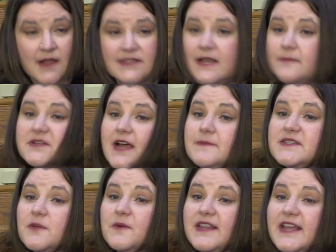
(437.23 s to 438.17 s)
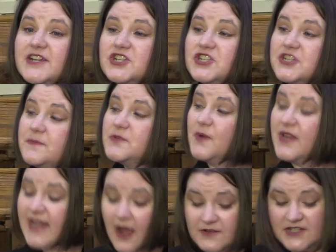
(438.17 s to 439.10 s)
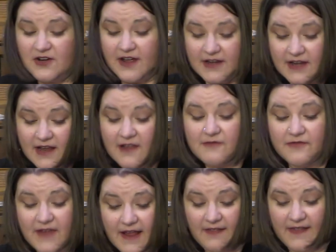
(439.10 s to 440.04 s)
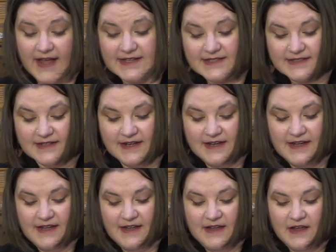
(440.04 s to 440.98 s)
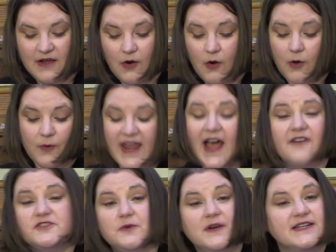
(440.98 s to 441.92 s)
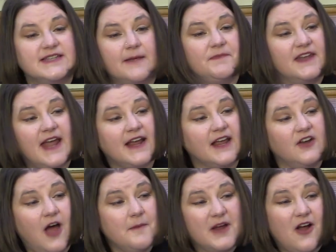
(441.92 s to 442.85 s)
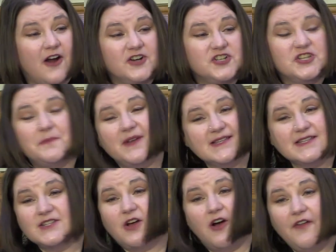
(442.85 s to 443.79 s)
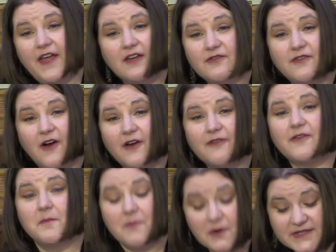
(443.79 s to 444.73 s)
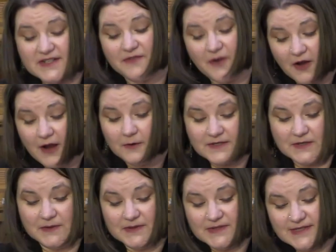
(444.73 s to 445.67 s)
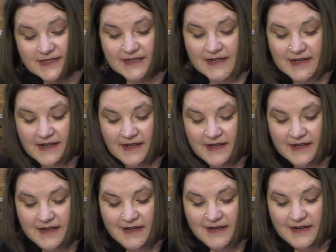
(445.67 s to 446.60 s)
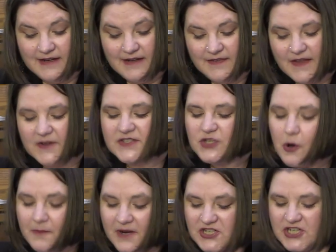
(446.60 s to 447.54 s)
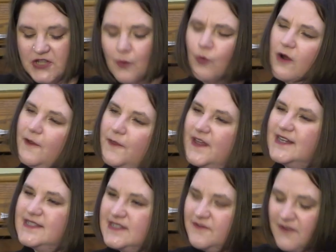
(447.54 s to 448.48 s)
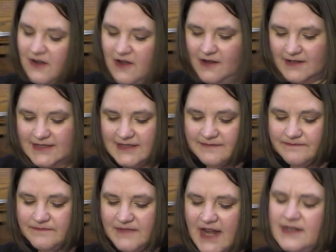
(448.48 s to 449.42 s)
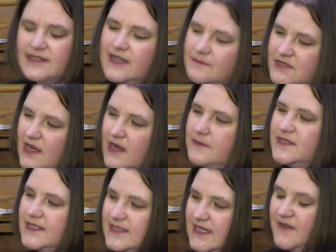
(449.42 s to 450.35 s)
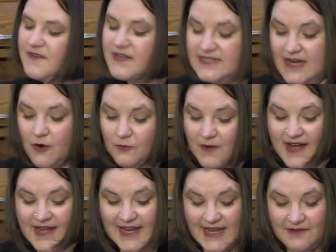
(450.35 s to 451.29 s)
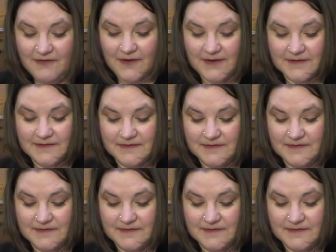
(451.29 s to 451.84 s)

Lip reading: Sometimes the relationships we counted on fail us, or we have to accept that economic hardship isn't all that far from most of our households. There is so much in the world that is difficult, and sometimes it's even downright evil.